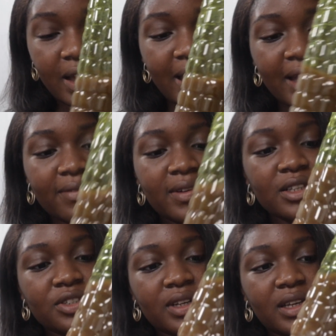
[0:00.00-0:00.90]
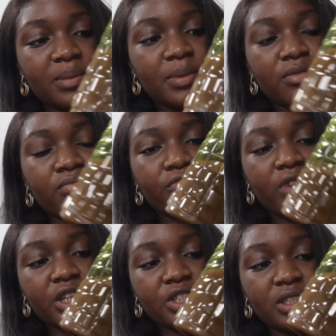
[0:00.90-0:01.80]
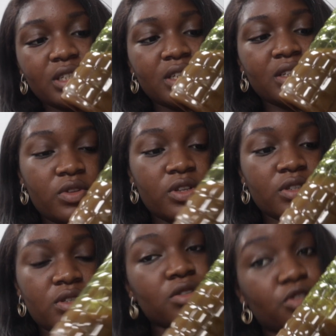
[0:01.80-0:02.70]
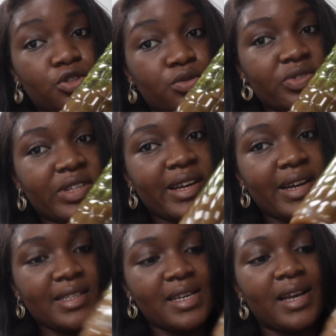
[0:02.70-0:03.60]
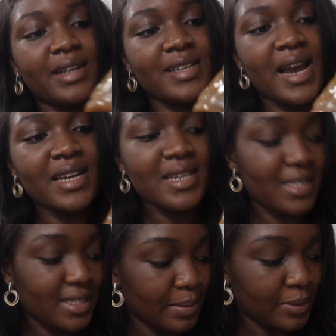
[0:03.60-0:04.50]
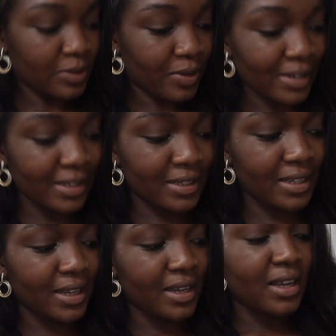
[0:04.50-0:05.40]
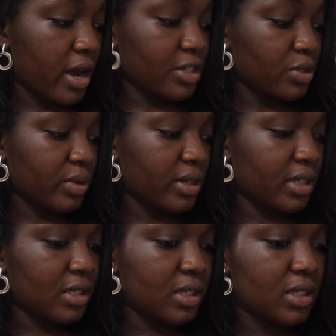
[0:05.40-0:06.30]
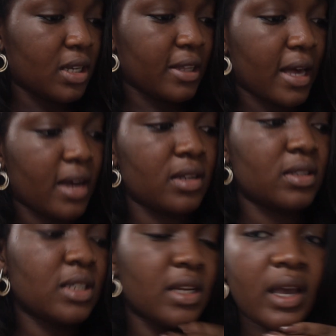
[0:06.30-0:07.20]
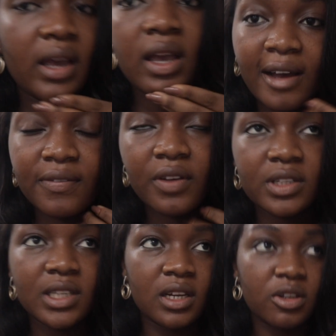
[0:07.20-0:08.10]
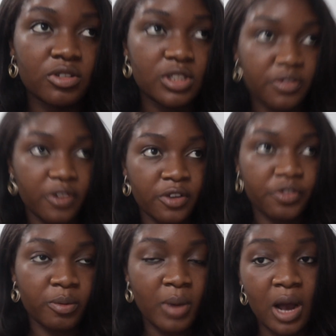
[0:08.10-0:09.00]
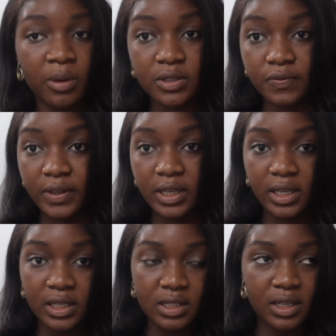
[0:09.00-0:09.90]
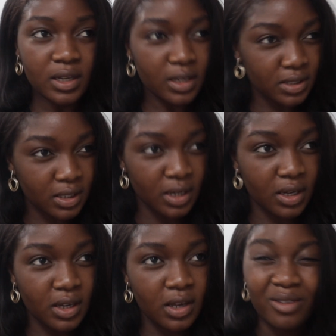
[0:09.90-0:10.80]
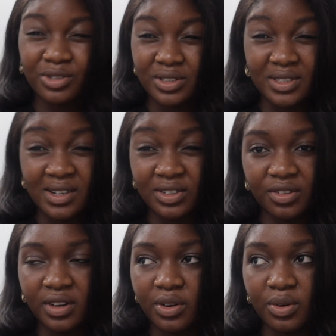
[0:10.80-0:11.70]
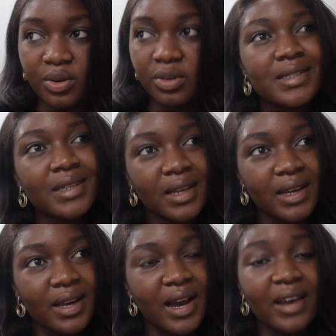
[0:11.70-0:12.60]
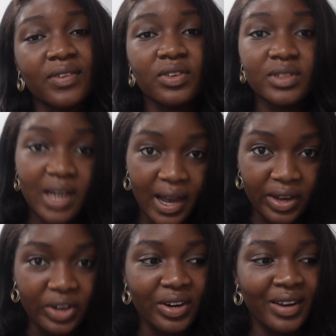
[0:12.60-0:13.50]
I've literally been rationing this juice, like I take tiny sips throughout the day. I just wanted to say that today I felt a little different from how I was feeling yesterday. Yesterday I was just hungry and all. Today I feel tired.